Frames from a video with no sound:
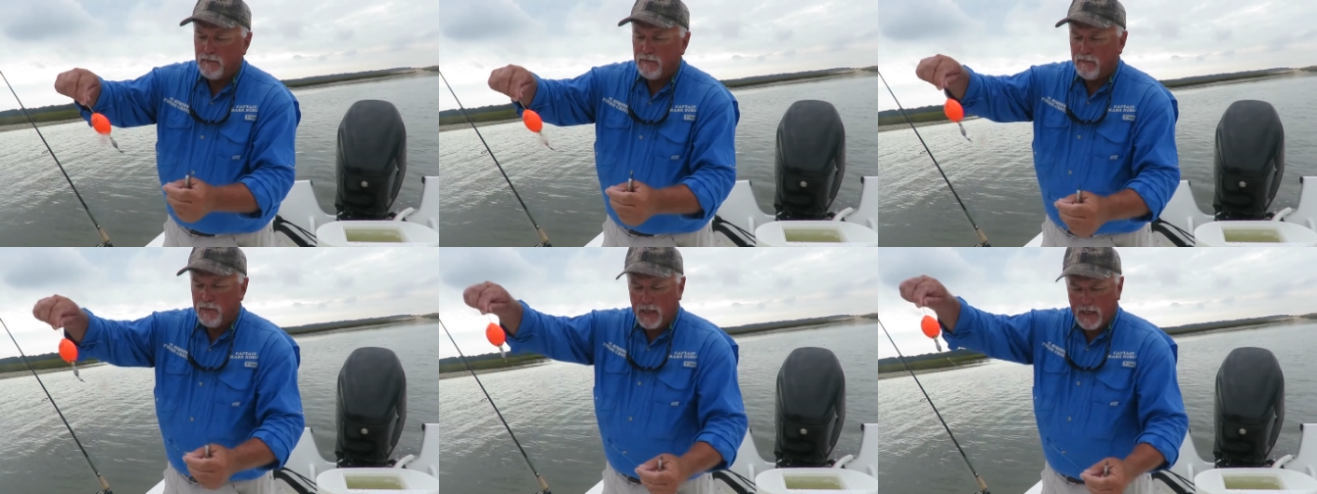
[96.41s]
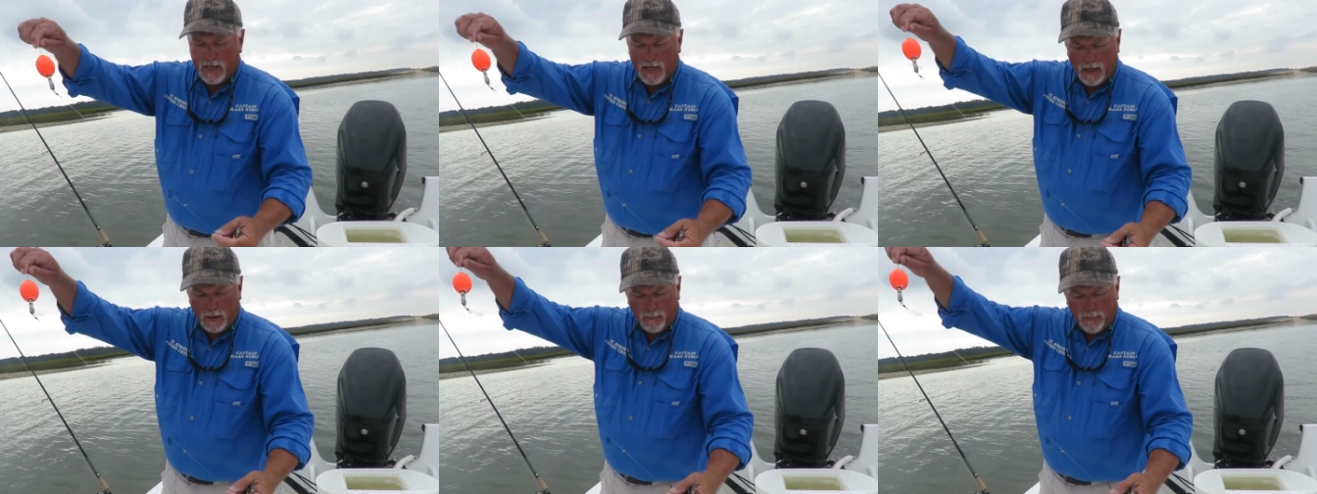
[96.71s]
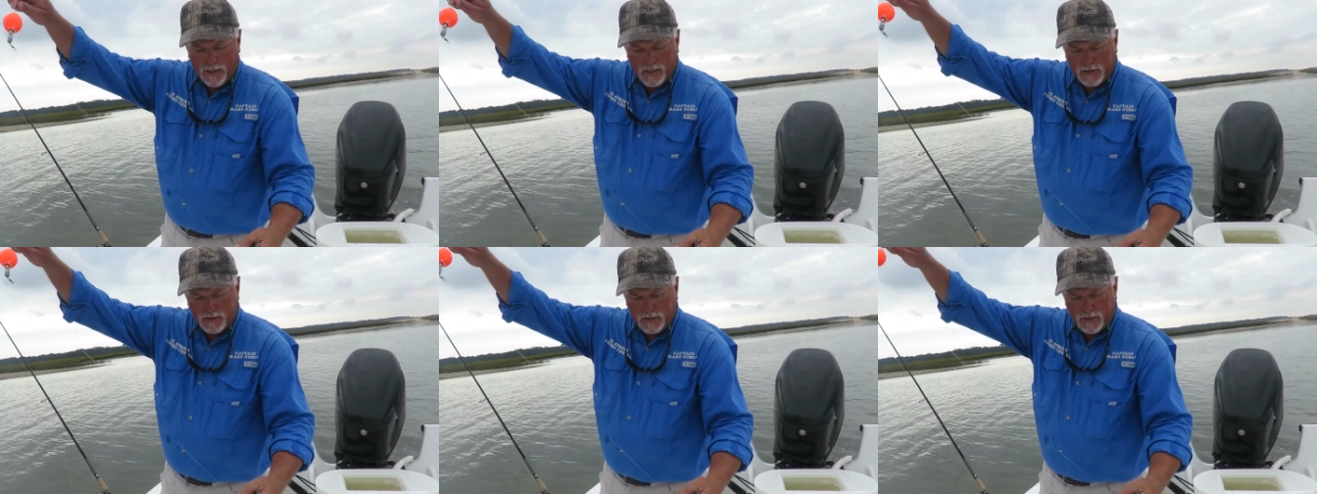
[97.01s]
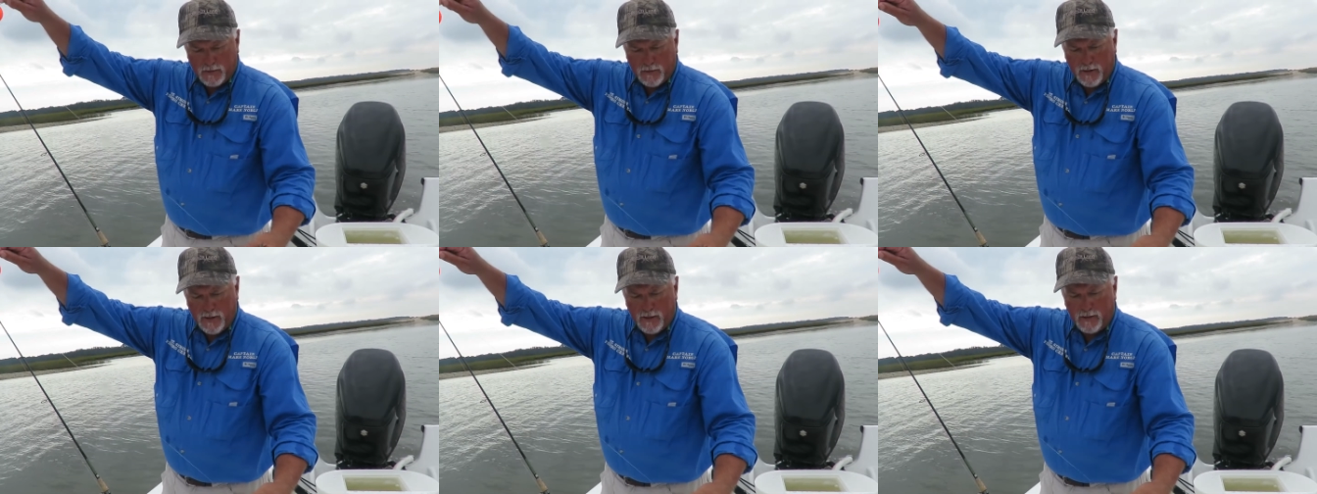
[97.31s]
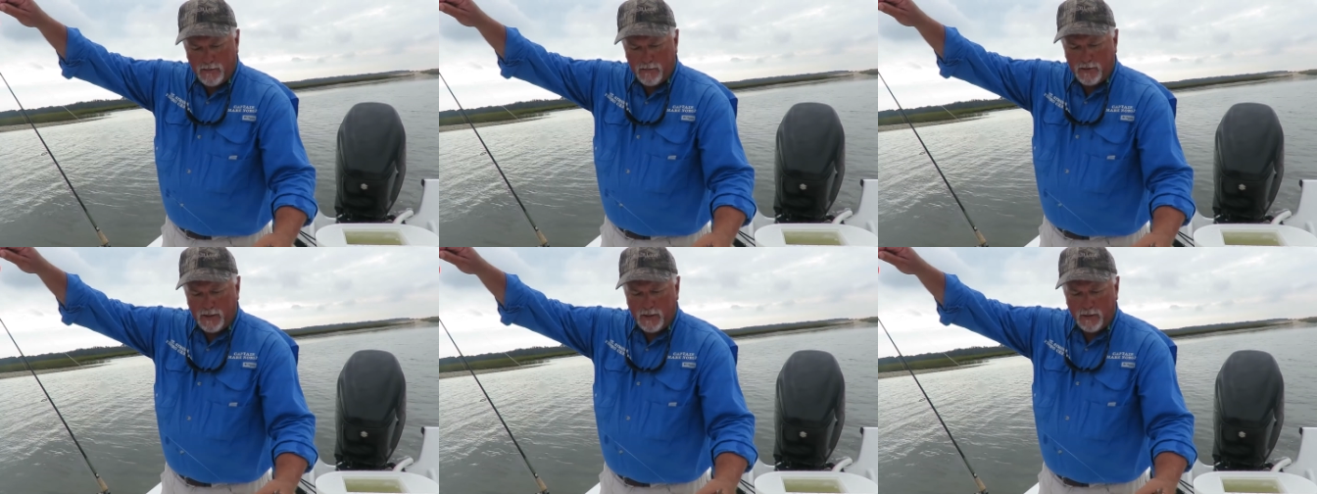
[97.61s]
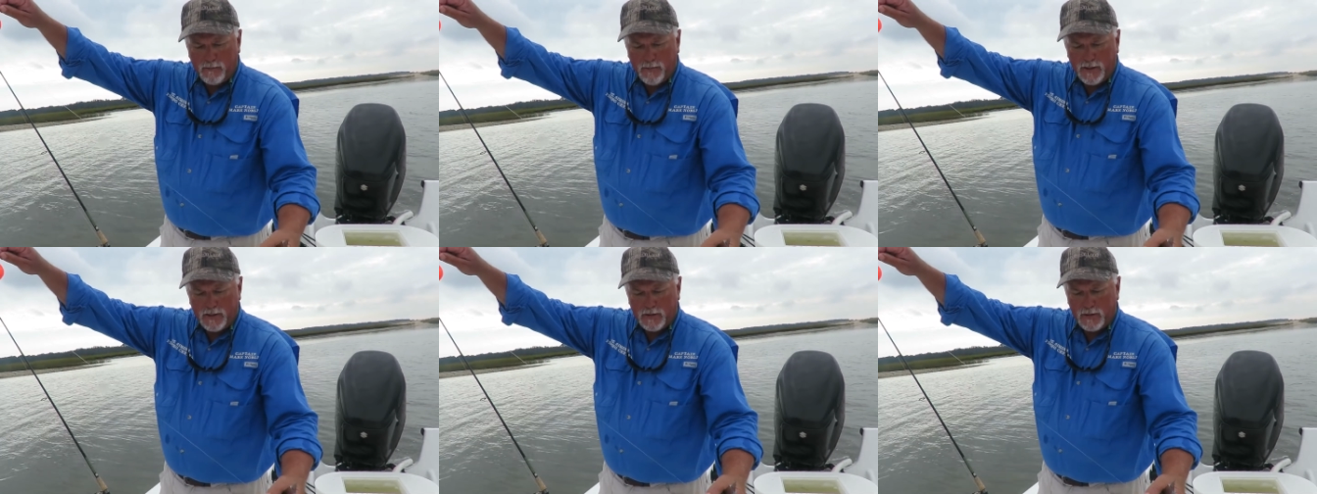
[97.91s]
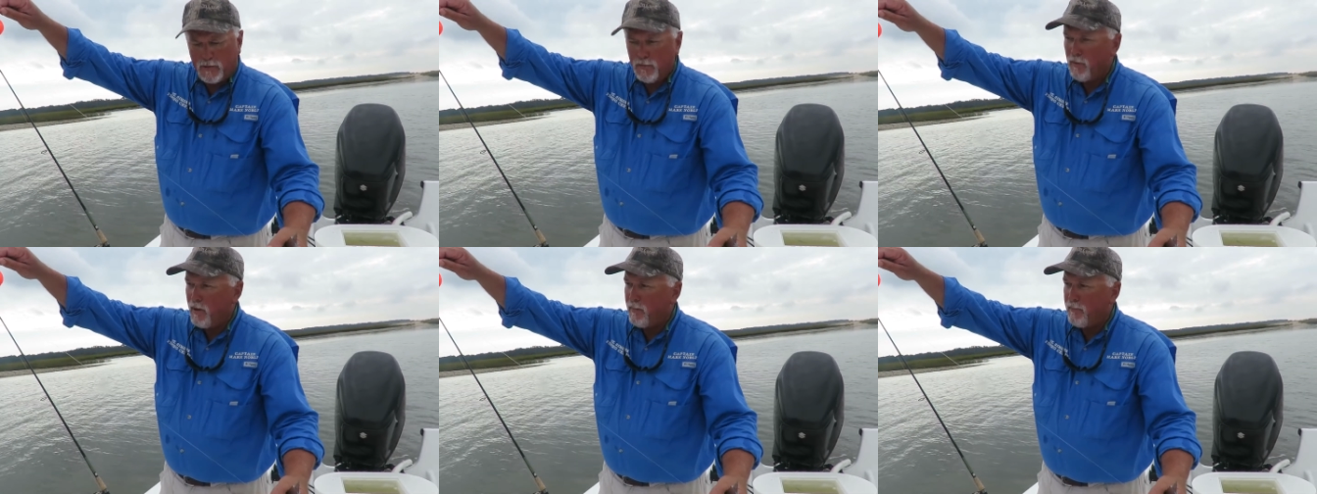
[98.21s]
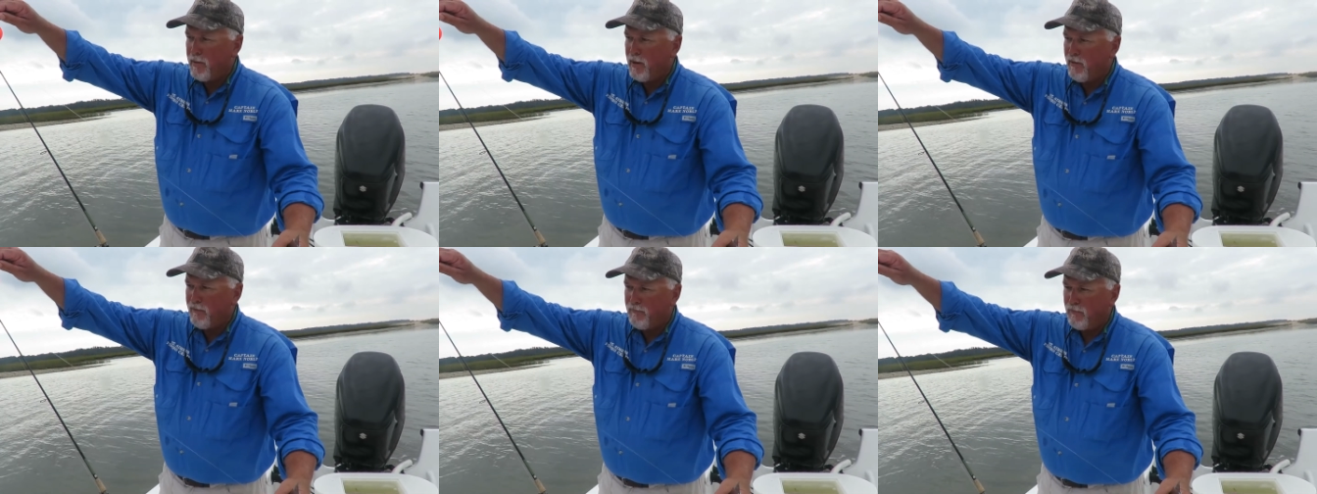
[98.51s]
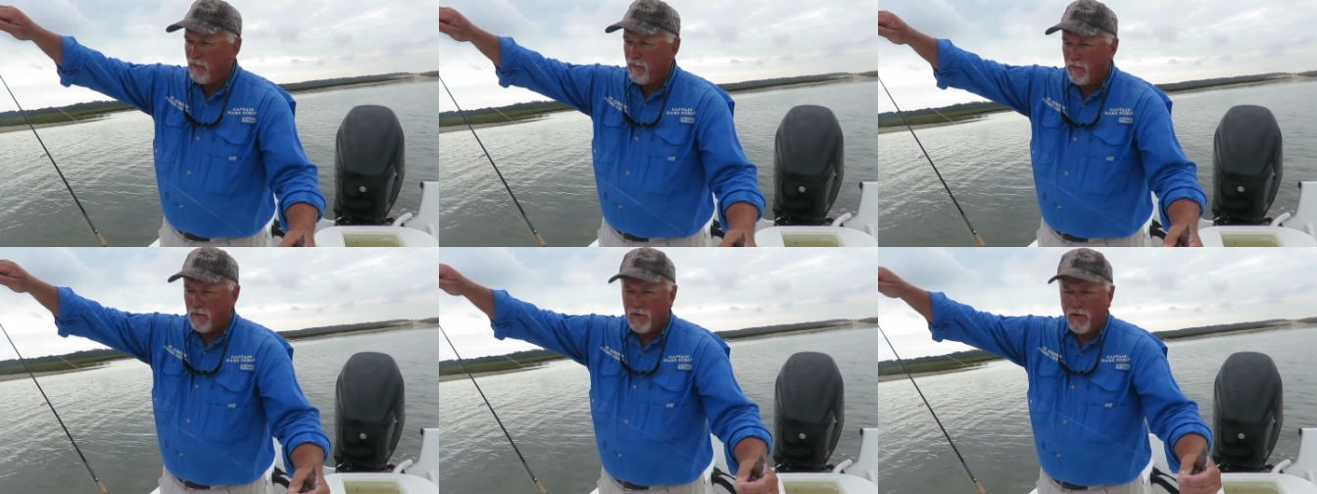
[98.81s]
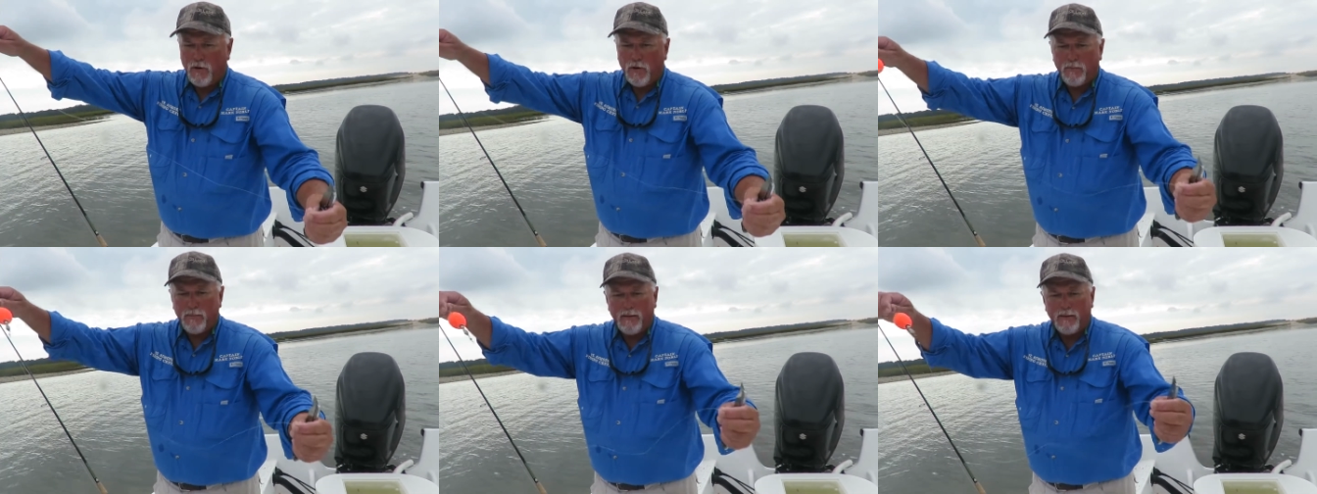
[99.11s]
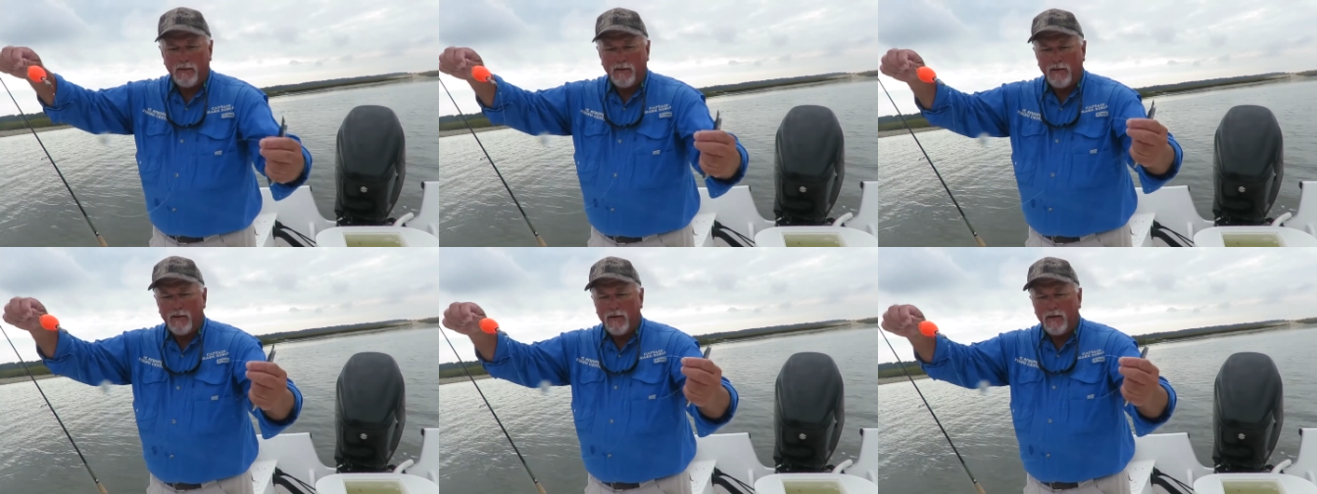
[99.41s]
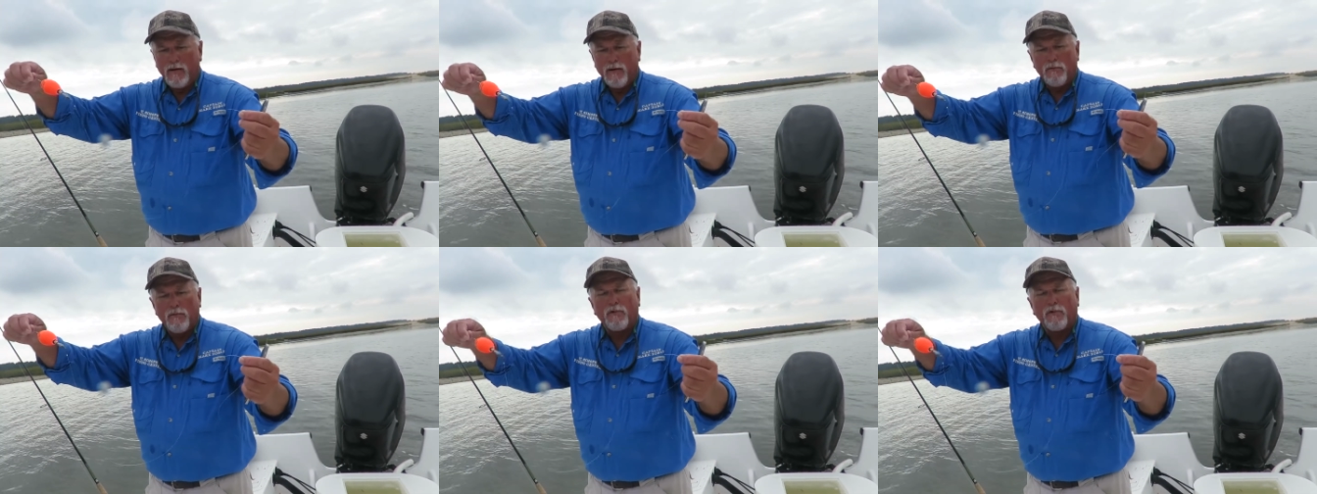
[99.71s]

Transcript: But I got a piece of string on there, a piece of 20-pound fluorocarbon.